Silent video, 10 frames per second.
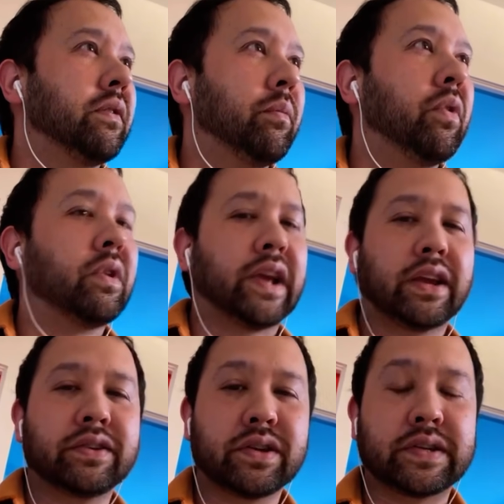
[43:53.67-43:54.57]
the more
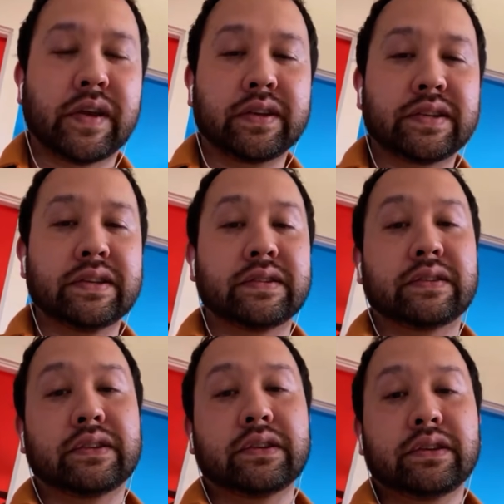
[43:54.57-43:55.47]
like interesting
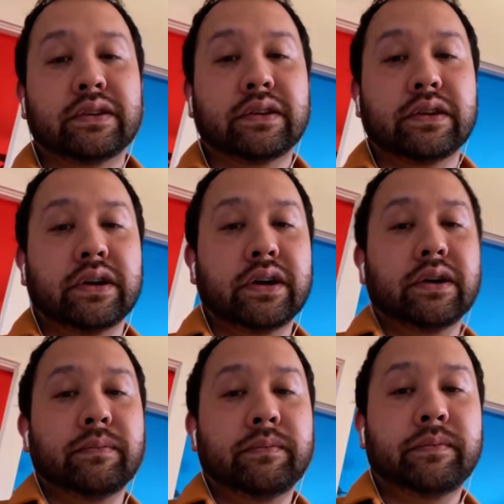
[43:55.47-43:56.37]
synths,
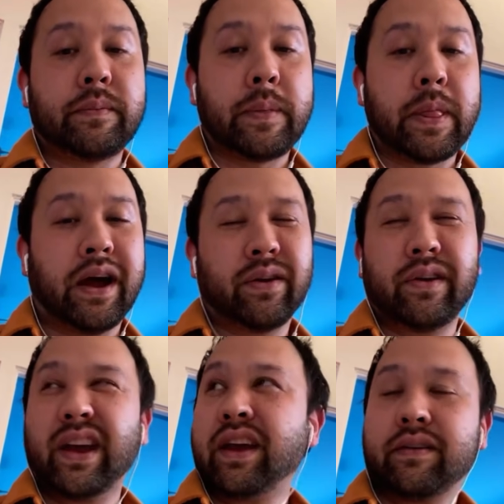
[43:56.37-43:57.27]
I
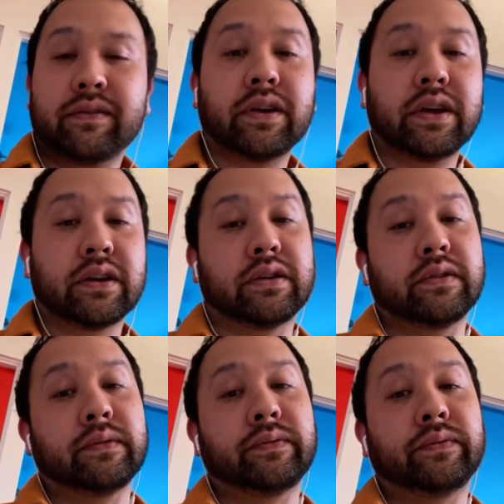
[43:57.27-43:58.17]
don't have here.
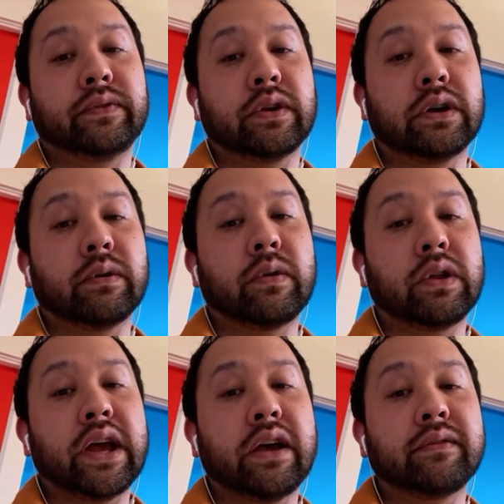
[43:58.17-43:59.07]

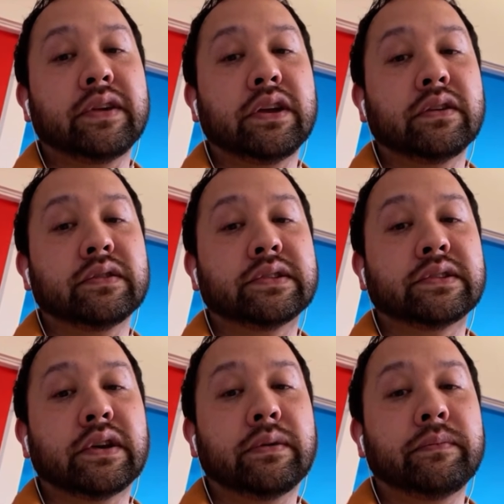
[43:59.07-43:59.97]
All I have here is